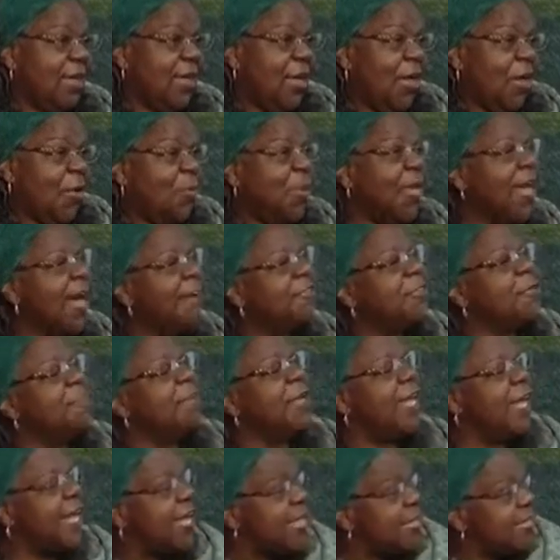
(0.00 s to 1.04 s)
We have to
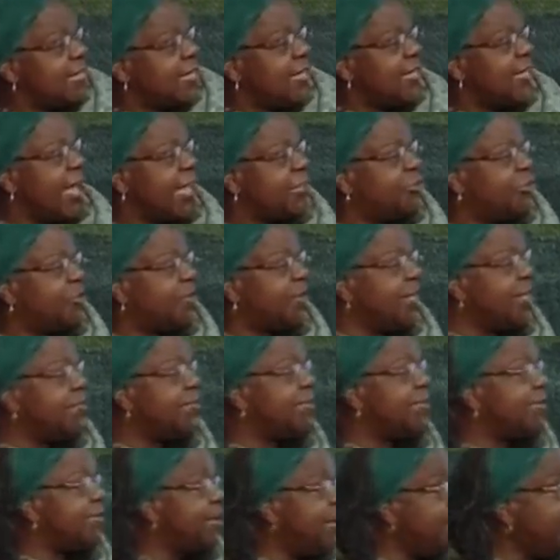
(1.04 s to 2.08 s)
be intellectually
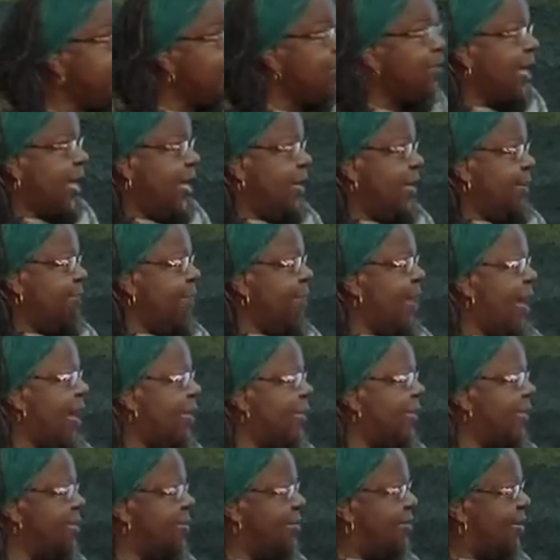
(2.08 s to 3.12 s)
stimulated by
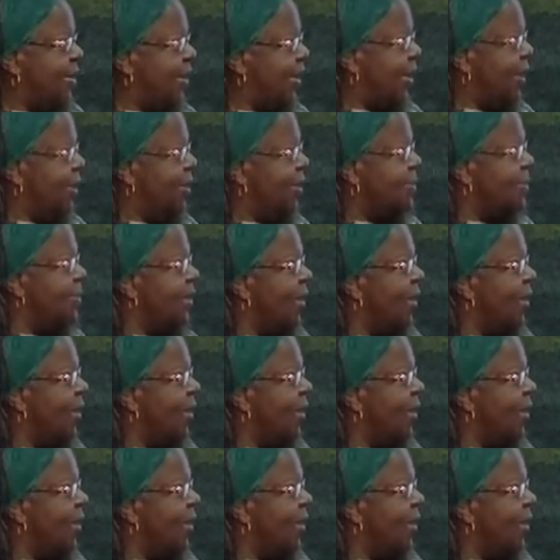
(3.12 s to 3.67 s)
these things.